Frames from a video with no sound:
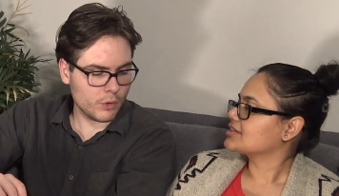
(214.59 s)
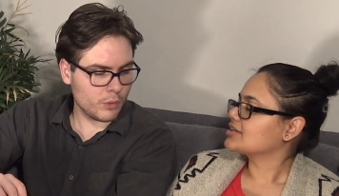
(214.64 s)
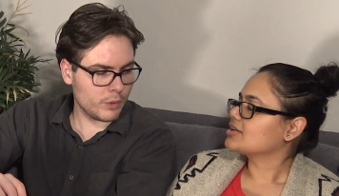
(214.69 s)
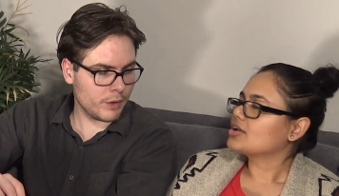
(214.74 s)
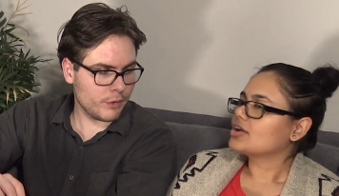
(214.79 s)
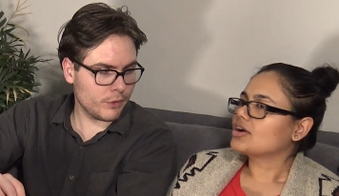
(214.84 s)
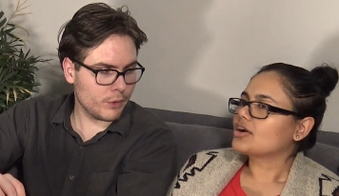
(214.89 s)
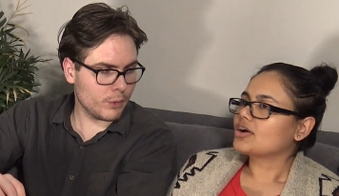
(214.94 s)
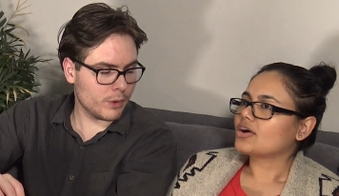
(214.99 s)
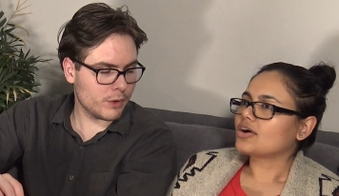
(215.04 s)
Speaker 1: for it,
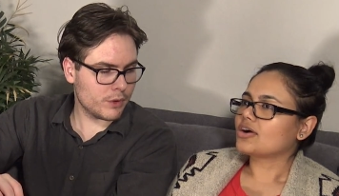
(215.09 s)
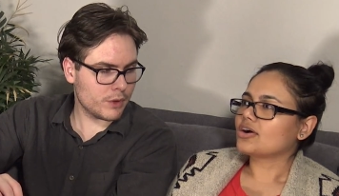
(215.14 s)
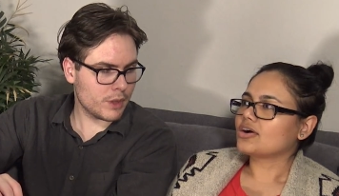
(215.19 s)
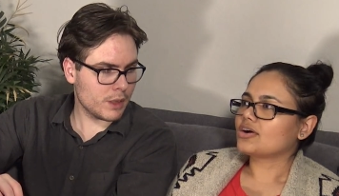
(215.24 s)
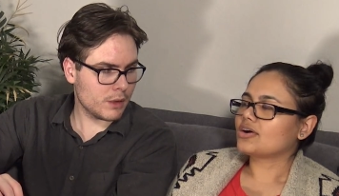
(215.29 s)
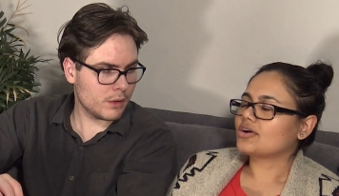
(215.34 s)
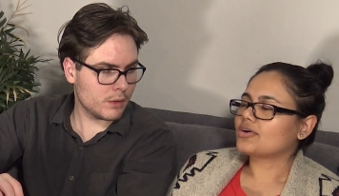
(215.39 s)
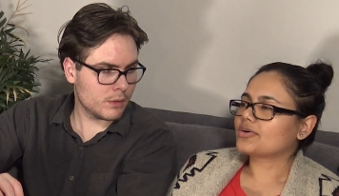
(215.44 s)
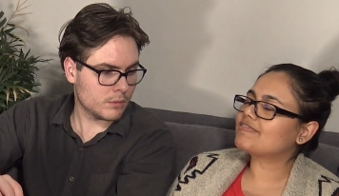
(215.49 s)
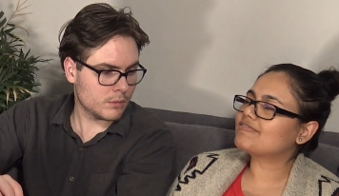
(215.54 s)
whatever you want to
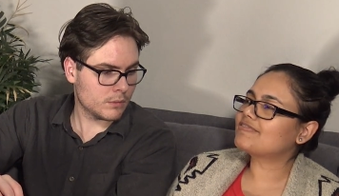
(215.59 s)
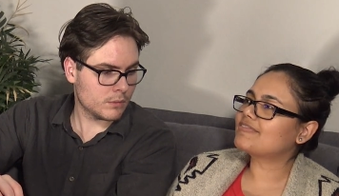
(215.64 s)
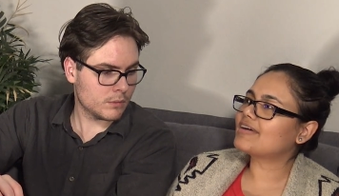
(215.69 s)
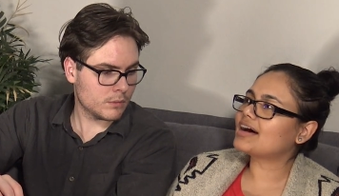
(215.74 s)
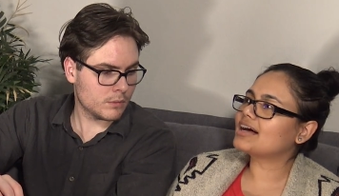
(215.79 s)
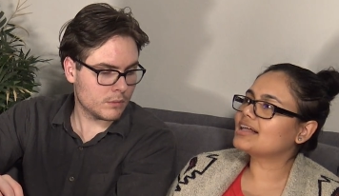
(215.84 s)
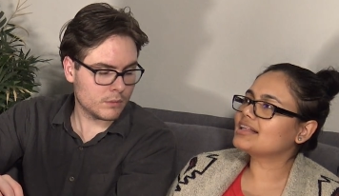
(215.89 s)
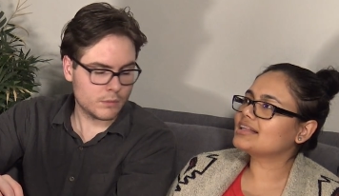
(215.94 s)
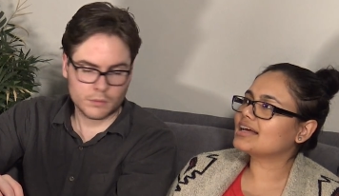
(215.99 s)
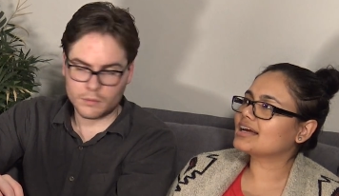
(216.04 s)
say.
Speaker 2: I
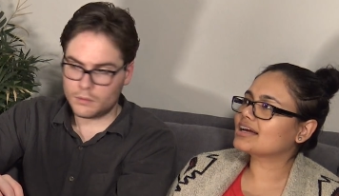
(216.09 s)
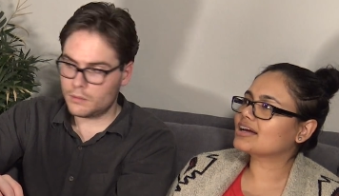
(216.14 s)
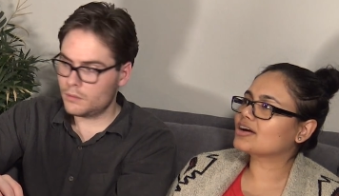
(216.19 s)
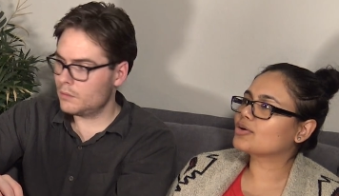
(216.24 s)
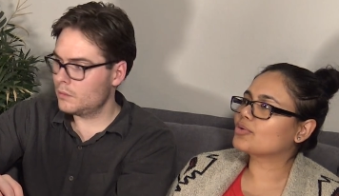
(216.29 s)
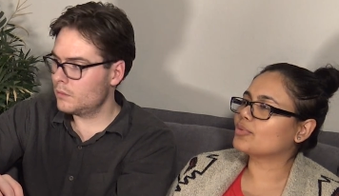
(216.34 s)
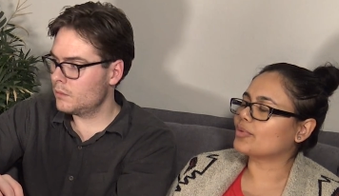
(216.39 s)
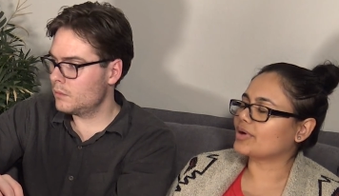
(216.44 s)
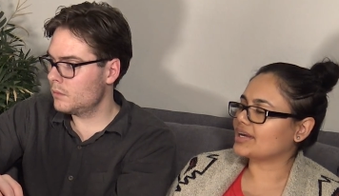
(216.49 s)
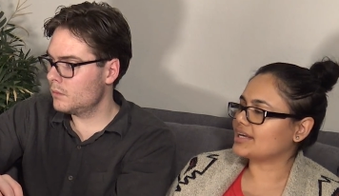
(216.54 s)
felt like
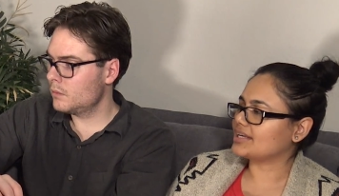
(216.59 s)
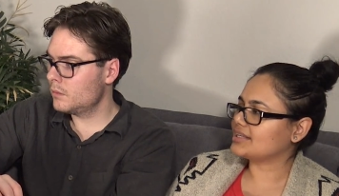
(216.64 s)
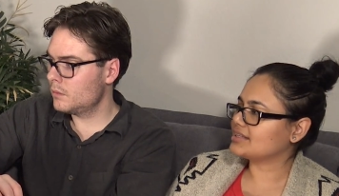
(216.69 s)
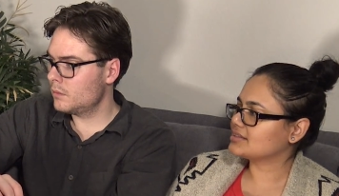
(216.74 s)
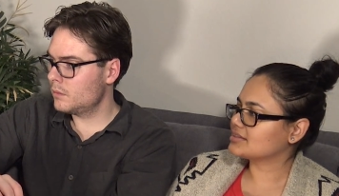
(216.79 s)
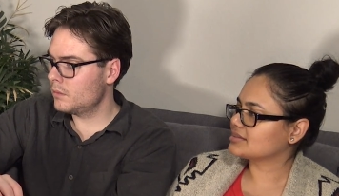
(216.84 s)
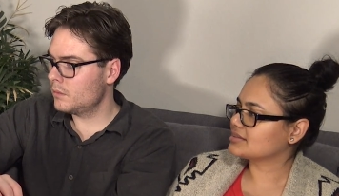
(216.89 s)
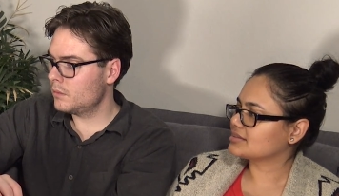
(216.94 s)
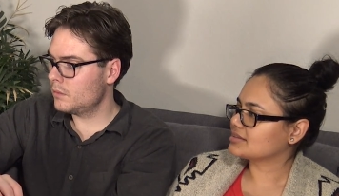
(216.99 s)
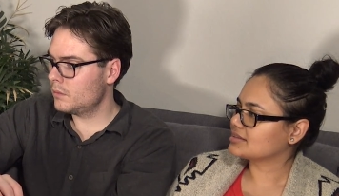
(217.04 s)

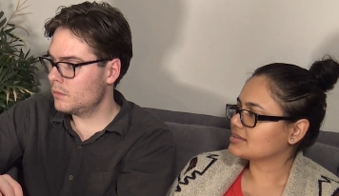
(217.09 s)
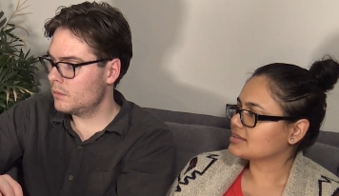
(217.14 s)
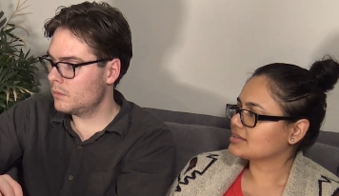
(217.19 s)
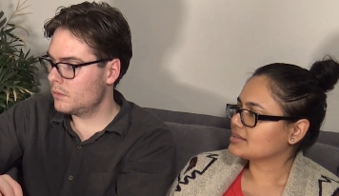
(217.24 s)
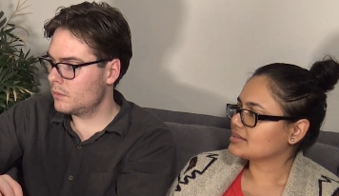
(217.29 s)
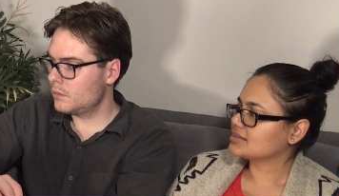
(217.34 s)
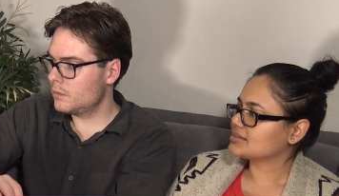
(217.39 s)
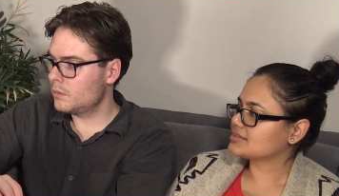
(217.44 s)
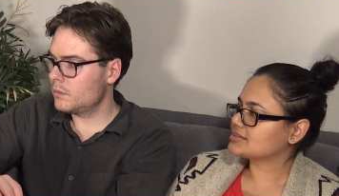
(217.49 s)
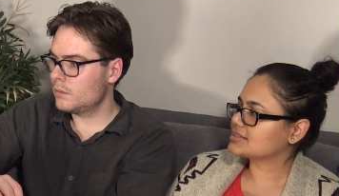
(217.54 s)
Egwene's
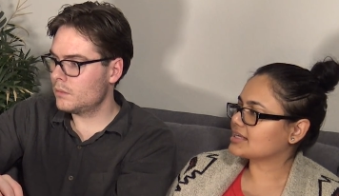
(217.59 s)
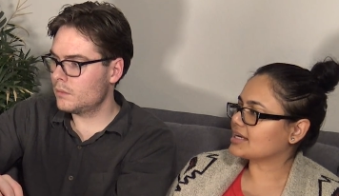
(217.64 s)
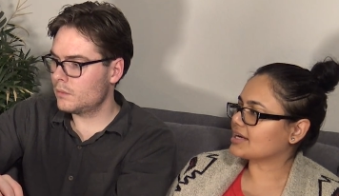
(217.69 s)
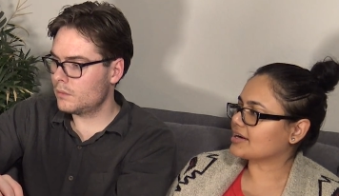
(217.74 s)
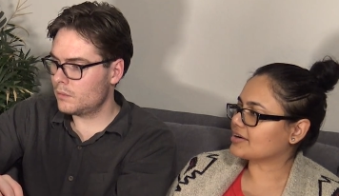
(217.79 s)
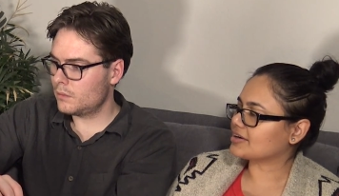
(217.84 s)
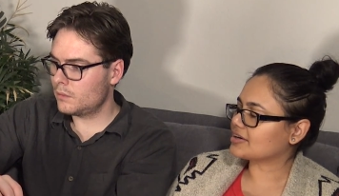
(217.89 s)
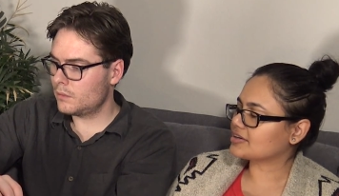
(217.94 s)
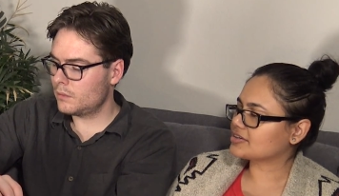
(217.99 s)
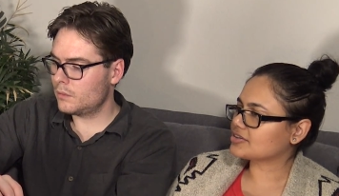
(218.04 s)

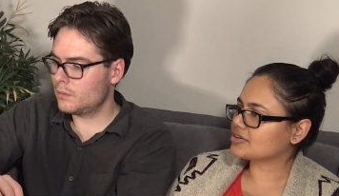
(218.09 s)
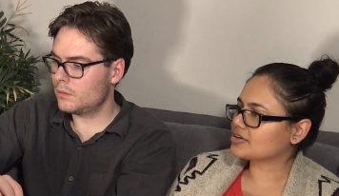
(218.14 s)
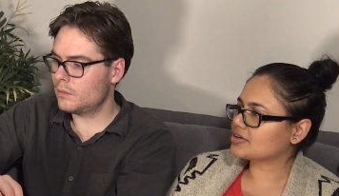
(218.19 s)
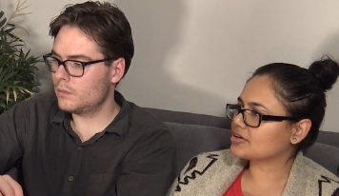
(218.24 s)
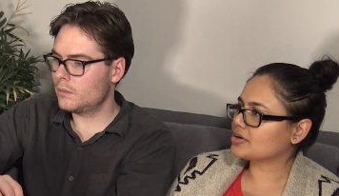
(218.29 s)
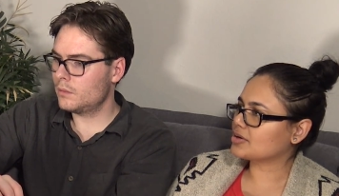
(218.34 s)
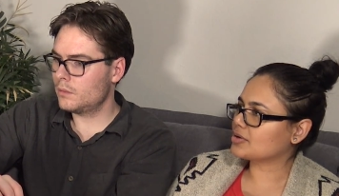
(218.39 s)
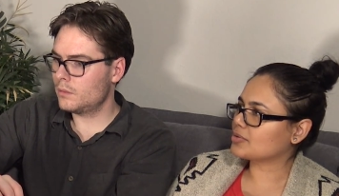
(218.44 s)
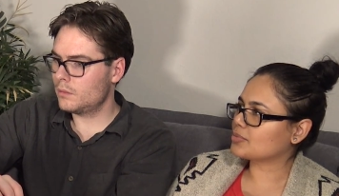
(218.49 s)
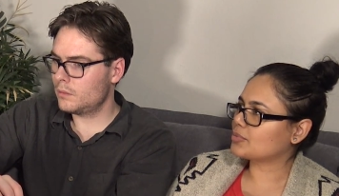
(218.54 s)

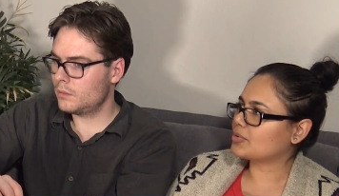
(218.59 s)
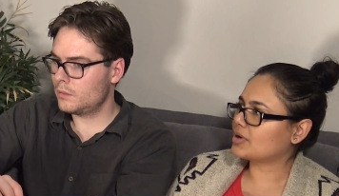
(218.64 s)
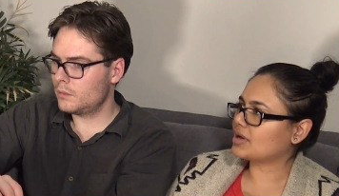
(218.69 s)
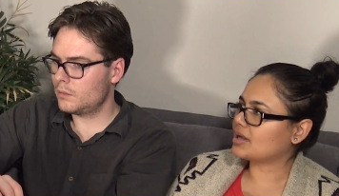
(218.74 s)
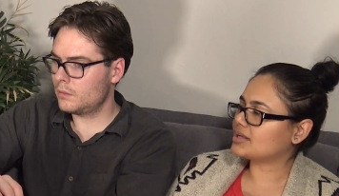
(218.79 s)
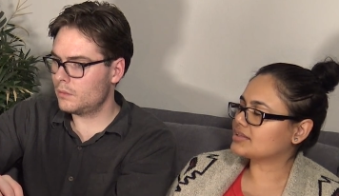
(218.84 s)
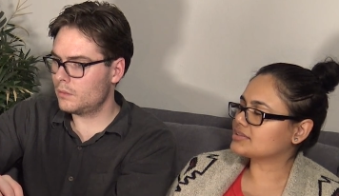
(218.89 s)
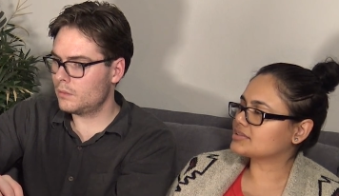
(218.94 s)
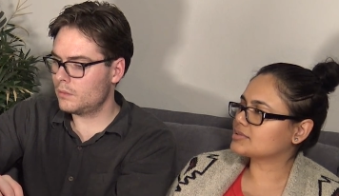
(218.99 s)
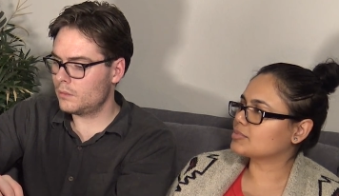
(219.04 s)
character
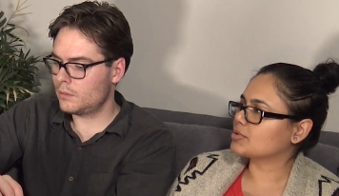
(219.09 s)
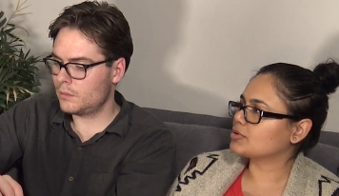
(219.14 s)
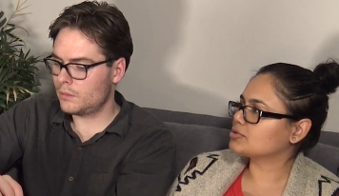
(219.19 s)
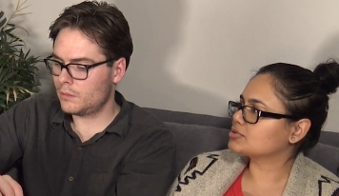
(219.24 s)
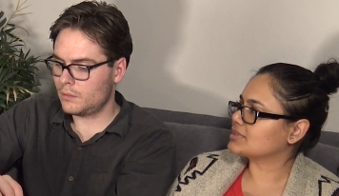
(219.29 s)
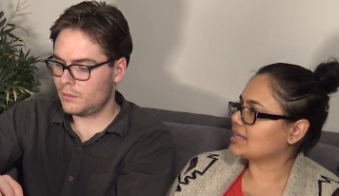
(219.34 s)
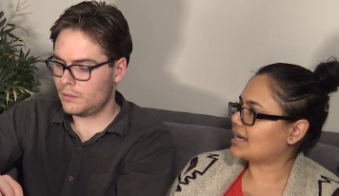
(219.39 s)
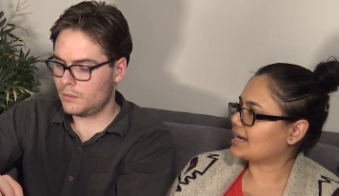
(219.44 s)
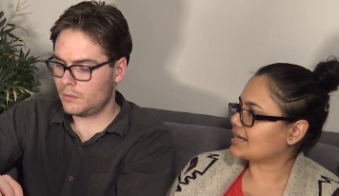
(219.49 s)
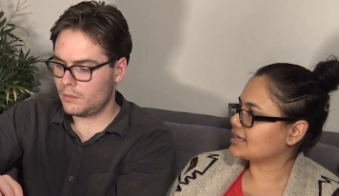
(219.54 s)
was the
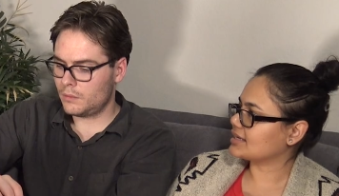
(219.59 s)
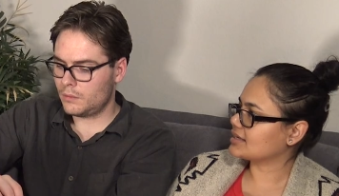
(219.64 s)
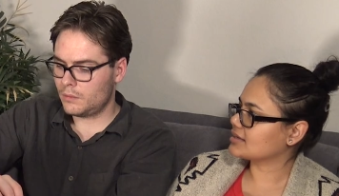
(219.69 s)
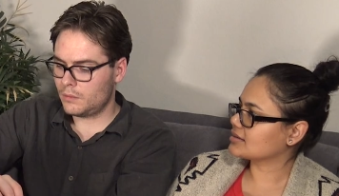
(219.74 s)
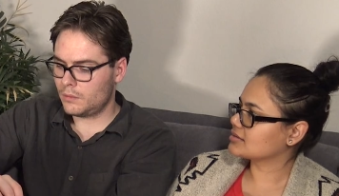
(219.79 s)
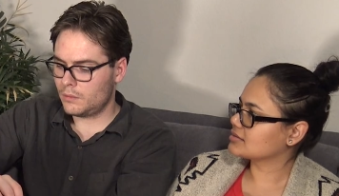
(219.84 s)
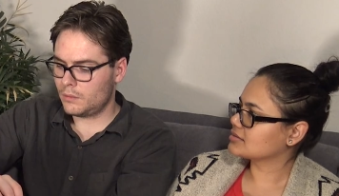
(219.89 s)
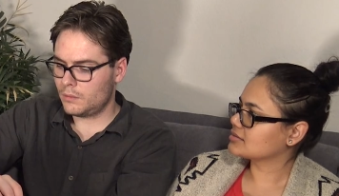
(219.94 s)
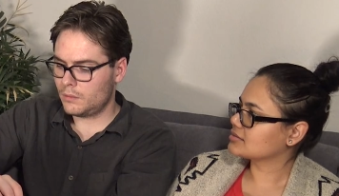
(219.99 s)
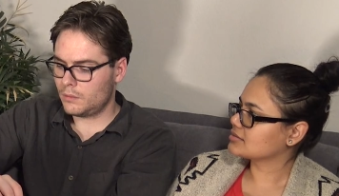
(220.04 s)
most
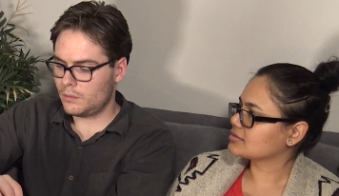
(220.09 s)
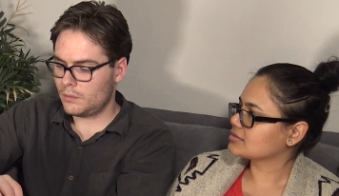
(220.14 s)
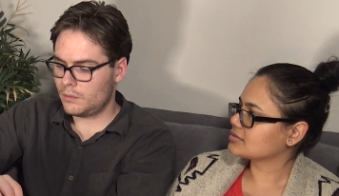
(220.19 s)
lacking.